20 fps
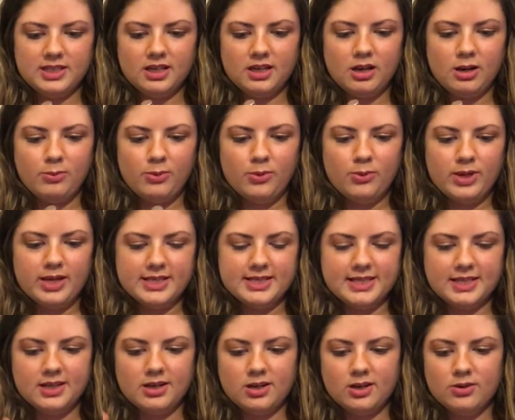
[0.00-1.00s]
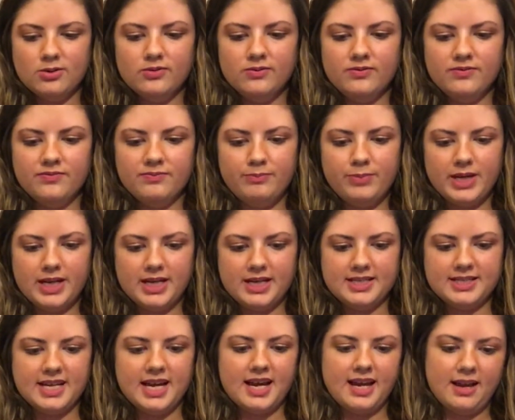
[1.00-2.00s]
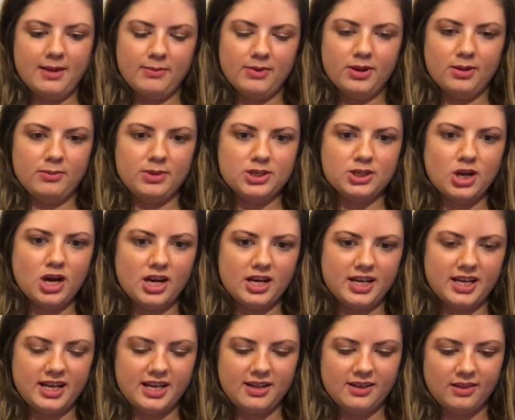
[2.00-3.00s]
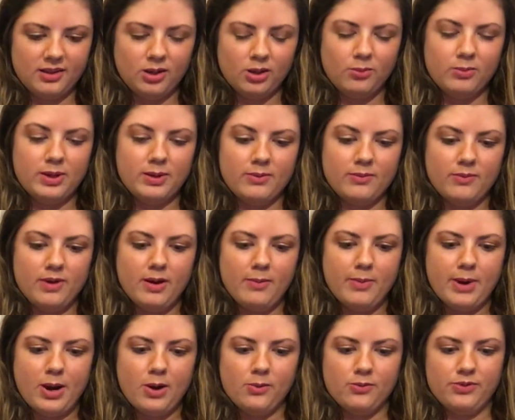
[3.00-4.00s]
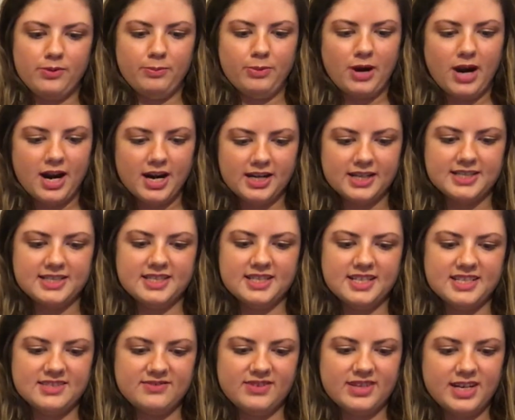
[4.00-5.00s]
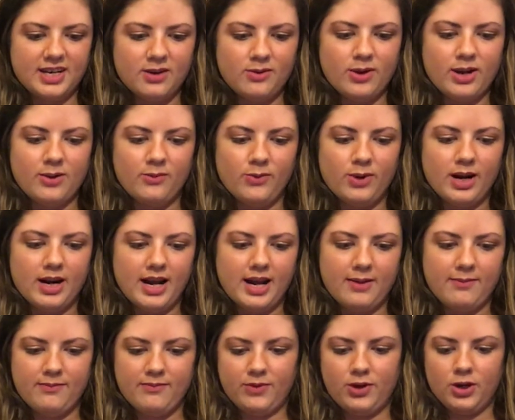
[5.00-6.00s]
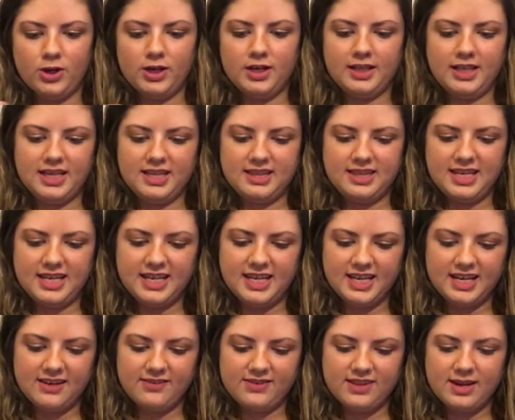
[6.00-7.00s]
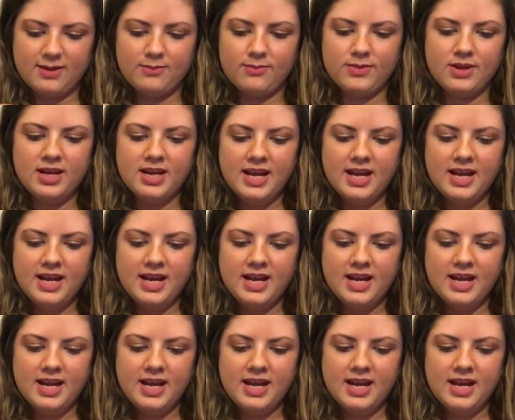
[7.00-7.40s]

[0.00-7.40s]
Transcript: a couple weeks ago, because I am going to be talking a little bit about the products in this video and what I'm currently thinking of them